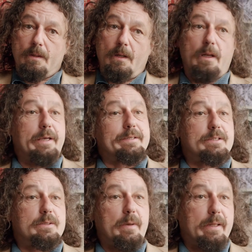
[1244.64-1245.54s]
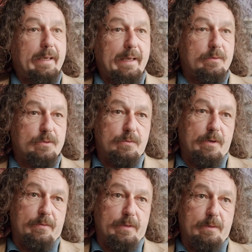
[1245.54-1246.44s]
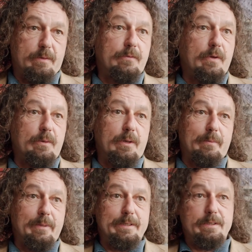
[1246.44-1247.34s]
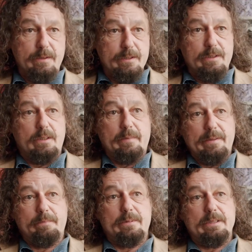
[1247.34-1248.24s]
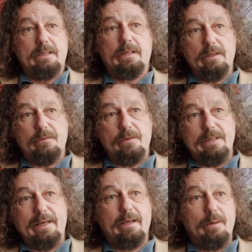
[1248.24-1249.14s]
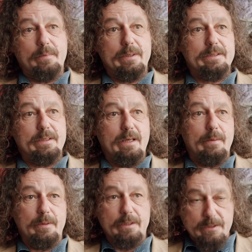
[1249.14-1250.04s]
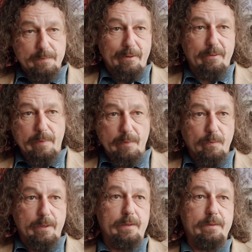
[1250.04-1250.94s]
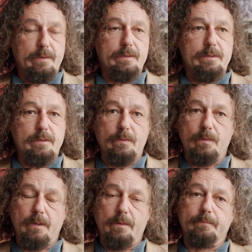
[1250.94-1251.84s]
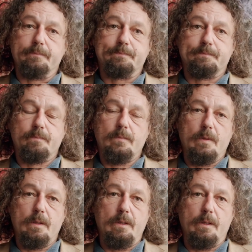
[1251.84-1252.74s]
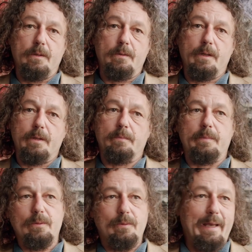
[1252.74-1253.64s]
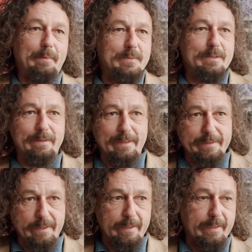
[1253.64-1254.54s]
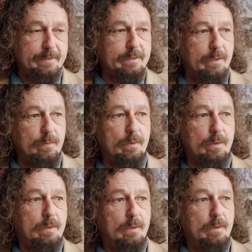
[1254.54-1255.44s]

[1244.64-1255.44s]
license by the council rather than the phone company. So this is going to be particularly for tech companies to come and experiment with, and to kind of build apps and things like that. So